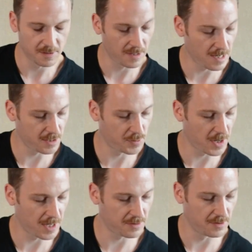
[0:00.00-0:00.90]
to get us
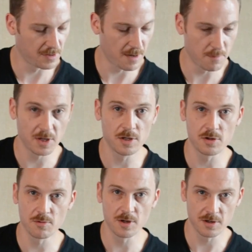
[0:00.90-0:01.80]
back to that
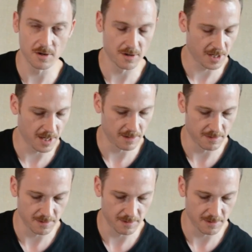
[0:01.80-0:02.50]
major 1 chord again.